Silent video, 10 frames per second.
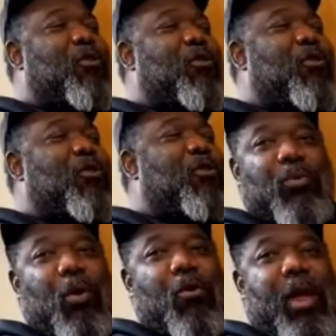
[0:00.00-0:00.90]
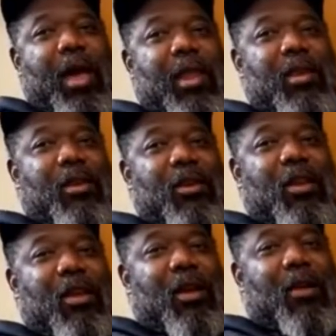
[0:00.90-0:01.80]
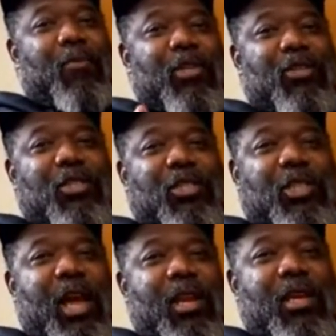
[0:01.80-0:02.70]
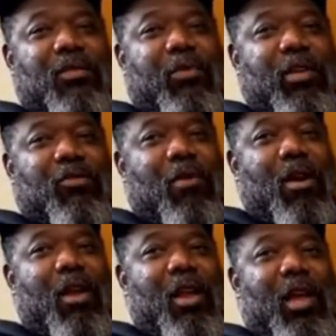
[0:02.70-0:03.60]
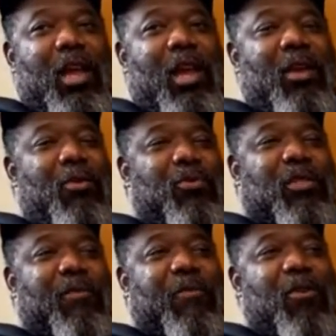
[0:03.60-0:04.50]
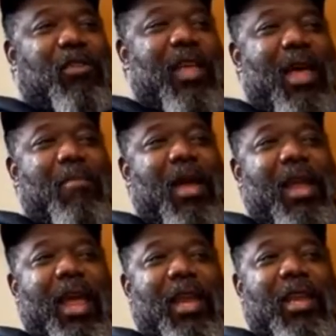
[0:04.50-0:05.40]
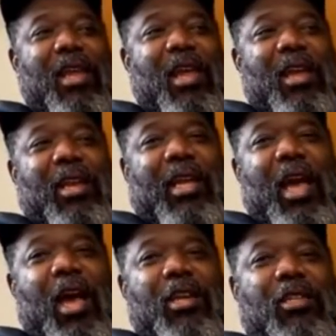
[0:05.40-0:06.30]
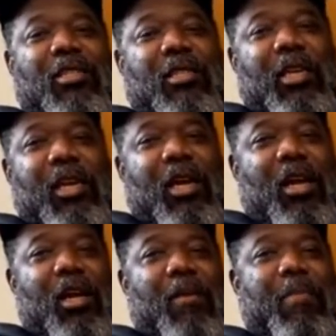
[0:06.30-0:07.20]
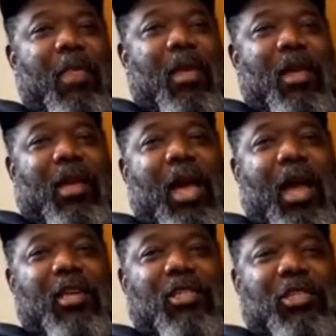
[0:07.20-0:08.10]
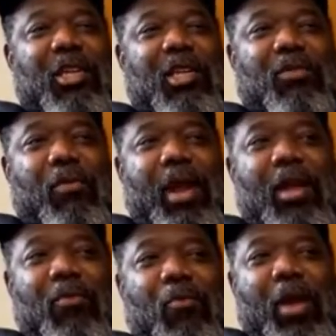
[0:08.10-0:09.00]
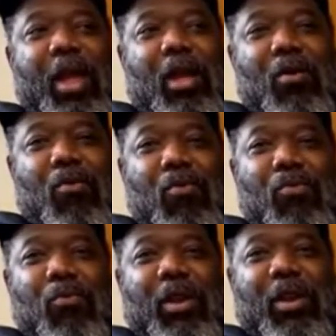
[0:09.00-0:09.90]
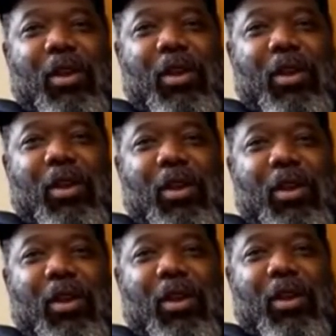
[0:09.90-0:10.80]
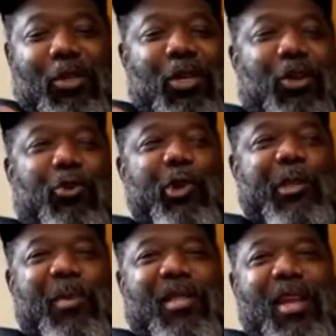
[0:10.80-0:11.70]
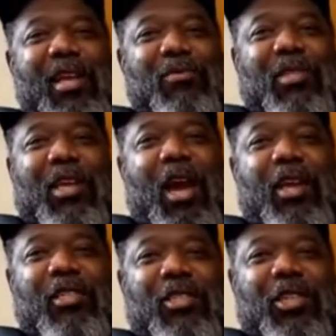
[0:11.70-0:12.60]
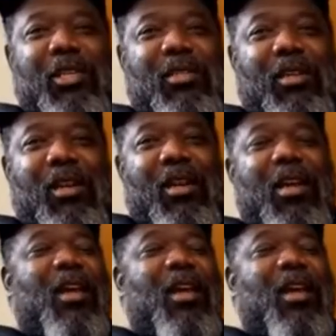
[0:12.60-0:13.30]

Providence, Rhode Island. I went to a Chinese restaurant, and it was the first time I'd had the cottage, the uh, cottage cheese rang, rangoon, whatever they call the crispy things with the cottage cheese. Yeah,